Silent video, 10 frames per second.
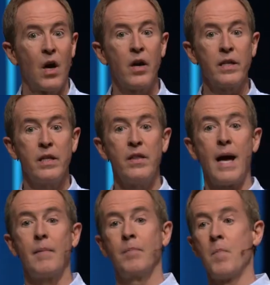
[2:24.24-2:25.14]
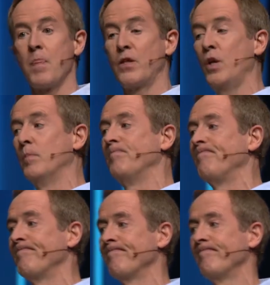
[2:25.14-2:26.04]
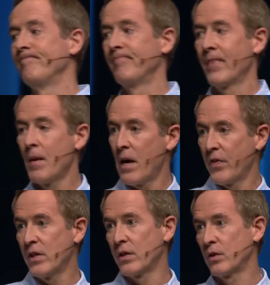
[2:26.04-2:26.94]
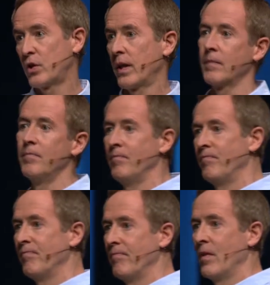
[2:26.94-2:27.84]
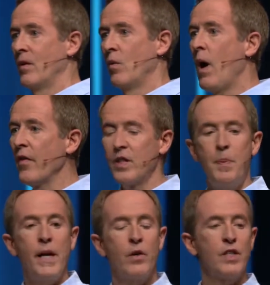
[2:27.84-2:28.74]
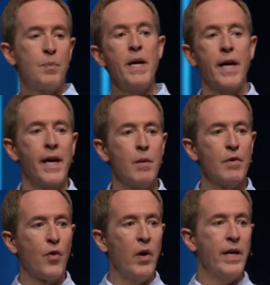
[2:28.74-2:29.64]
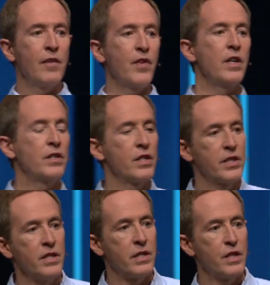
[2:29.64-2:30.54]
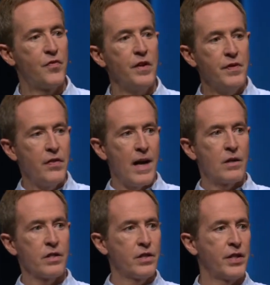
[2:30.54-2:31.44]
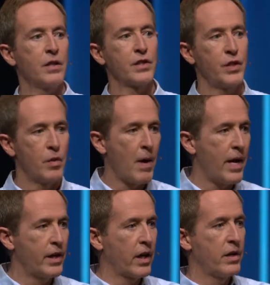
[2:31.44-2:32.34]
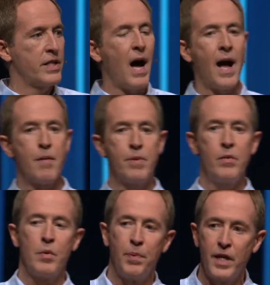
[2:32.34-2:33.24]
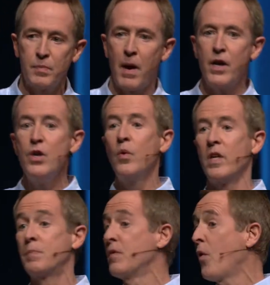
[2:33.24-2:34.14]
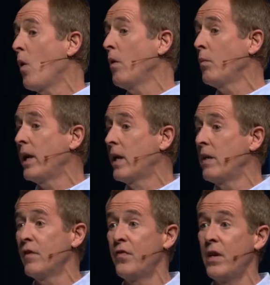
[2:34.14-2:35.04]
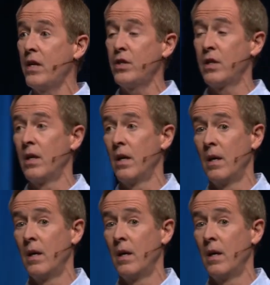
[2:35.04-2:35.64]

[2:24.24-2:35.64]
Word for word: I already did that too. How about this little trick? While the speaker is speaking, and before he can finish this sentence, 50,000 cells in your body are going to die and be replaced by new ones before we can even finish